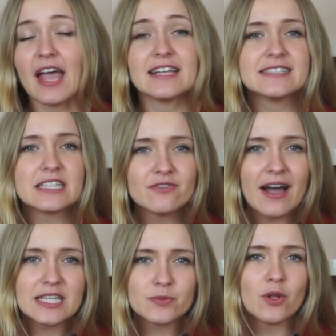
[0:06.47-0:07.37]
This
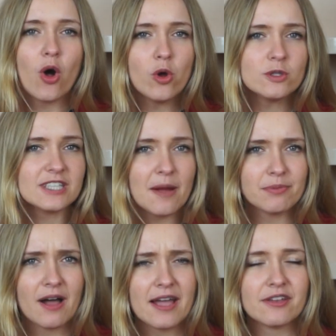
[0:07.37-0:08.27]
advice will also
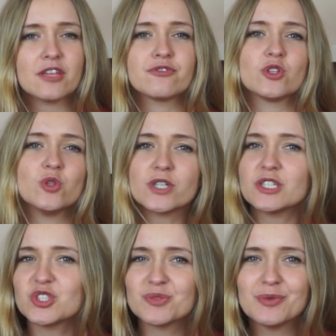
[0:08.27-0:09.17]
apply if you're
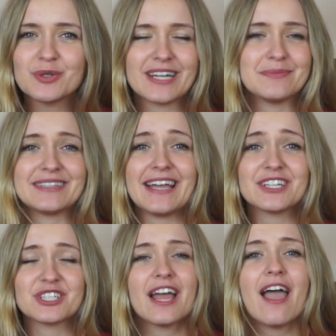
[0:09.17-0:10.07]
looking to book
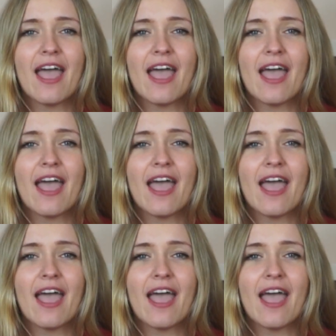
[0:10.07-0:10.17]
accommodation